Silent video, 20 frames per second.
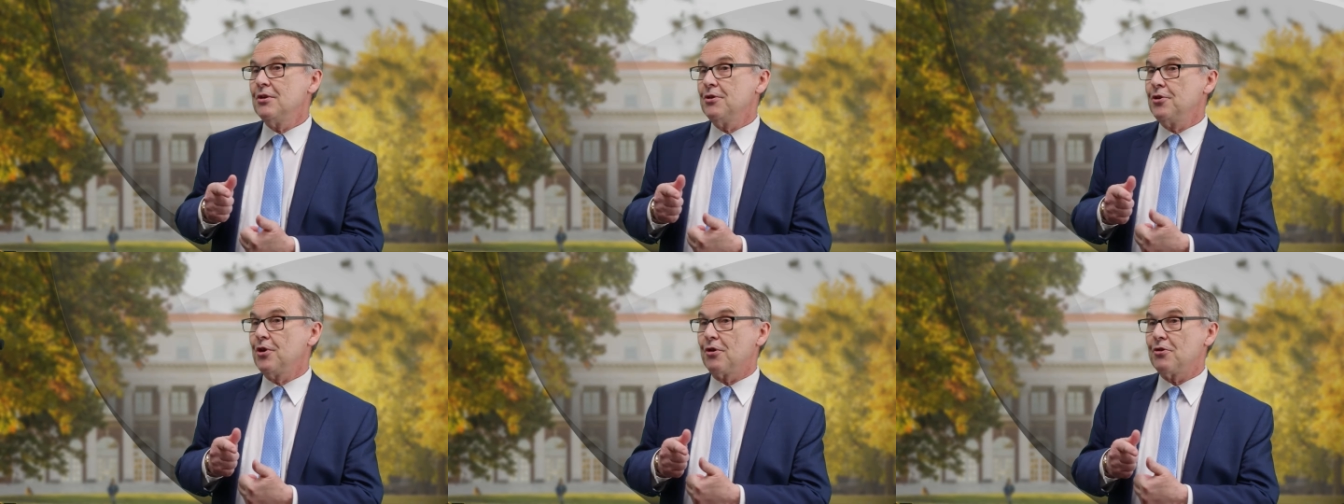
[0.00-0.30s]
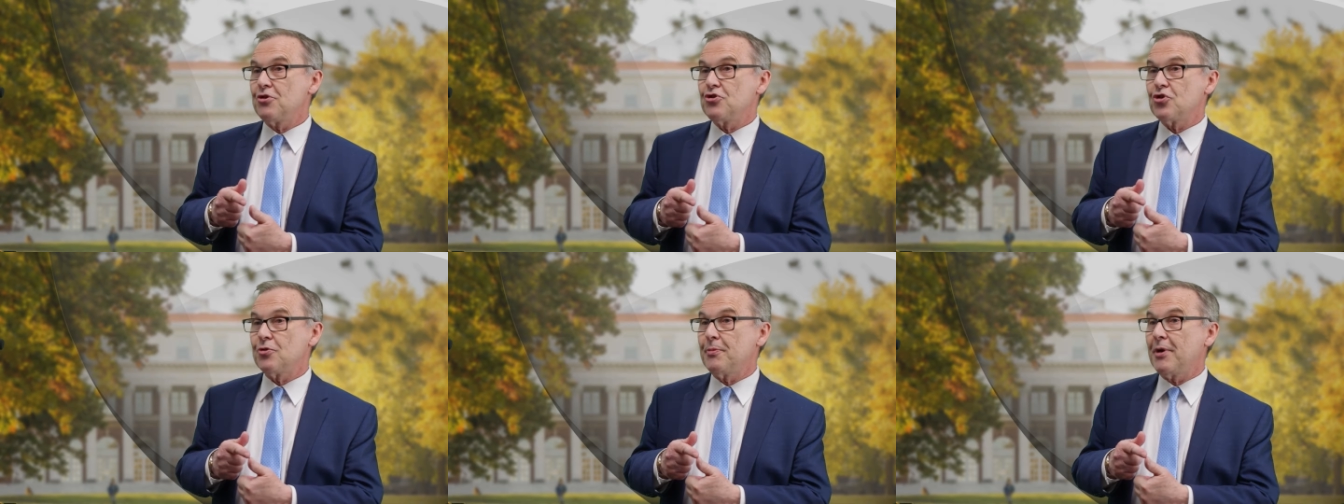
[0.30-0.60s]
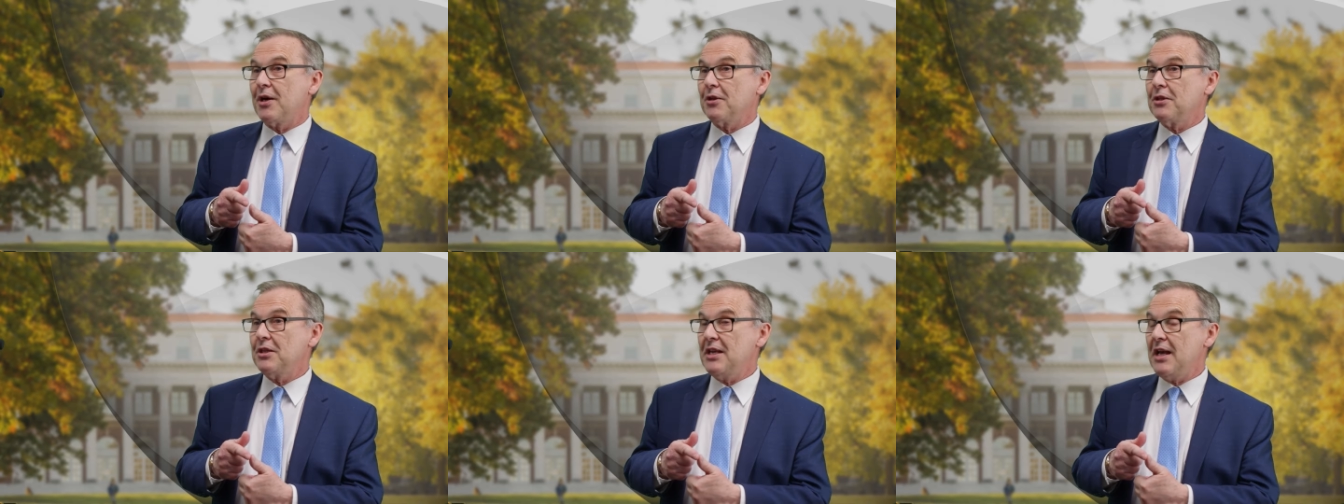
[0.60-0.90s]
knowledge
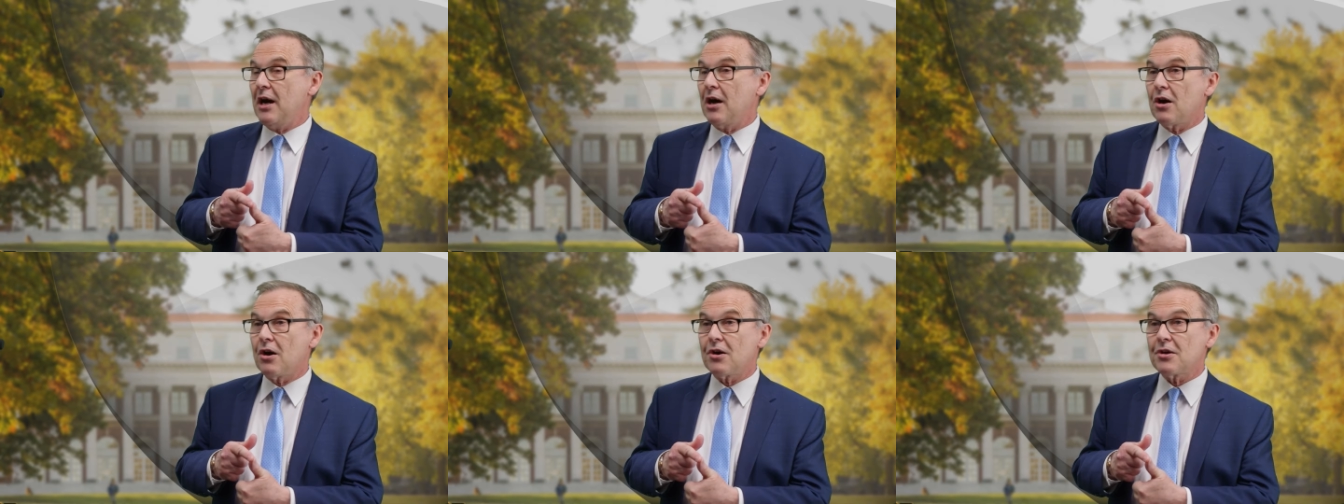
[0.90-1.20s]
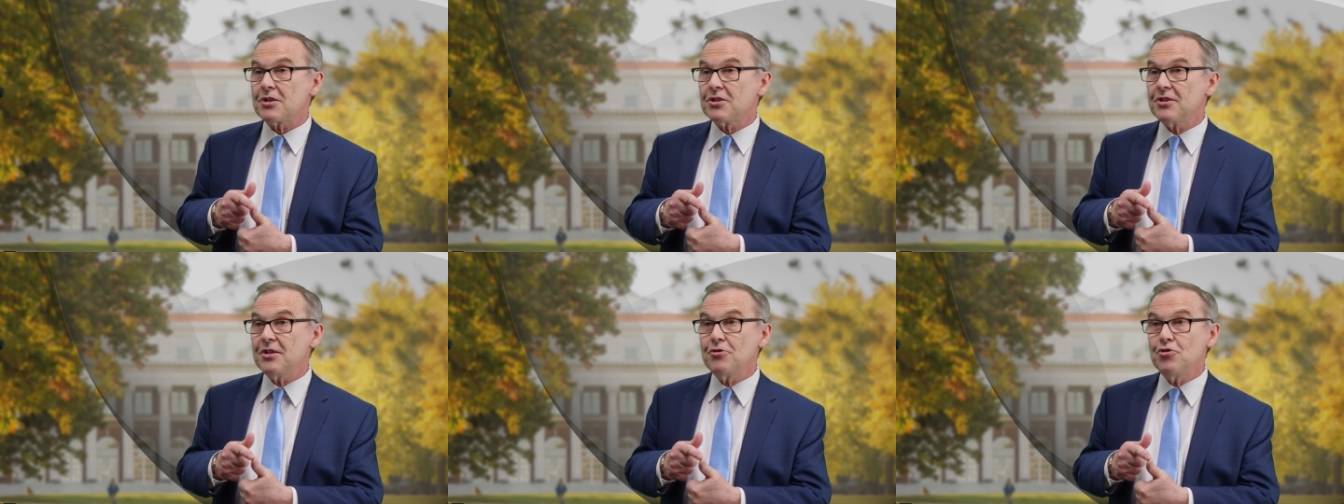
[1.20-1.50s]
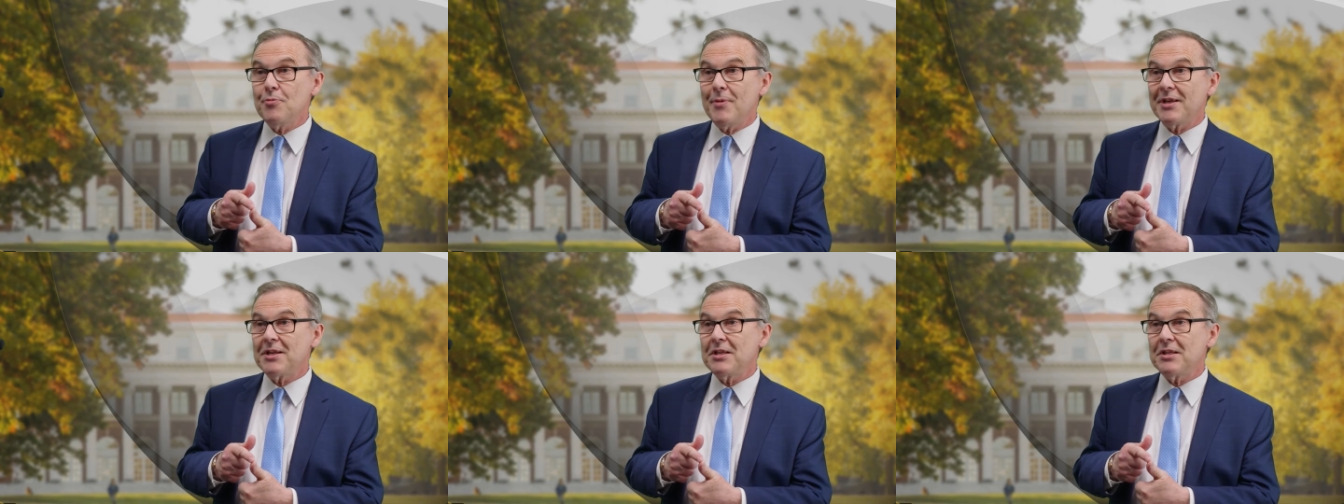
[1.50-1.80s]
about the arts
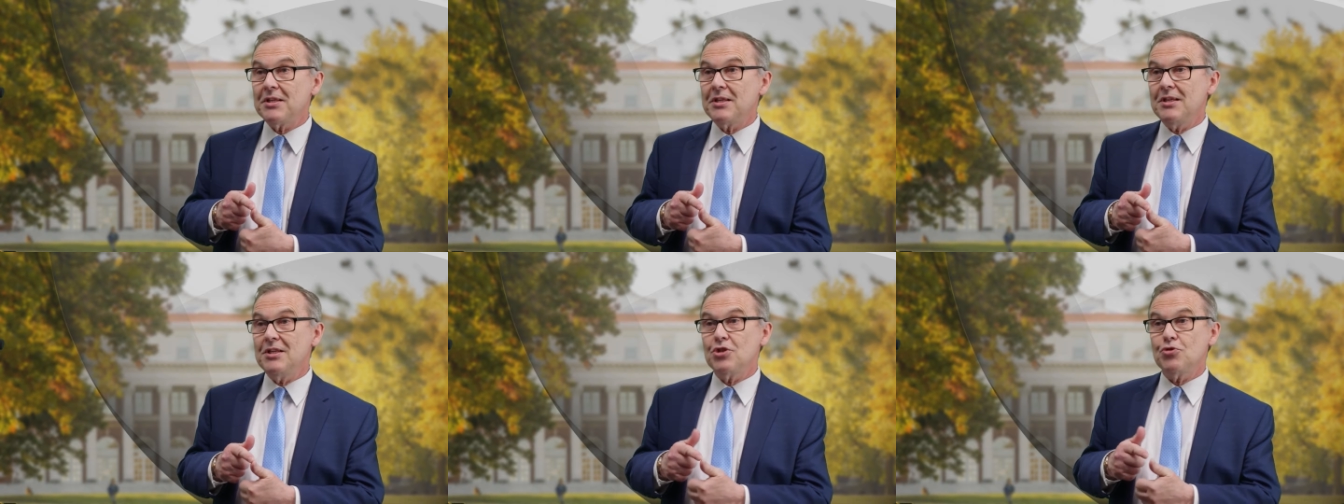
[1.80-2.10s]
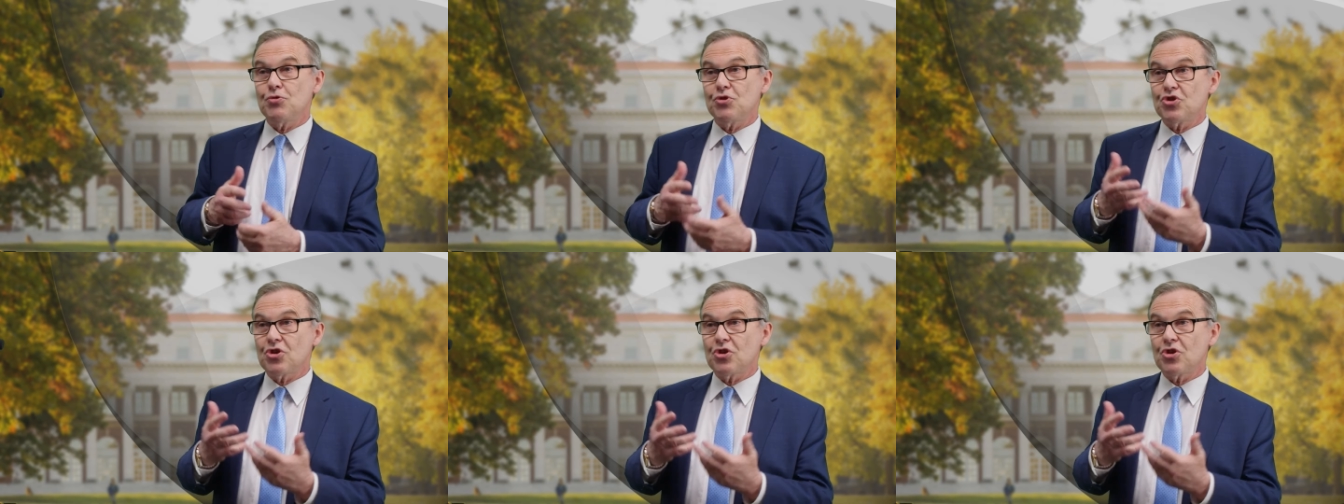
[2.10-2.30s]
and humanities,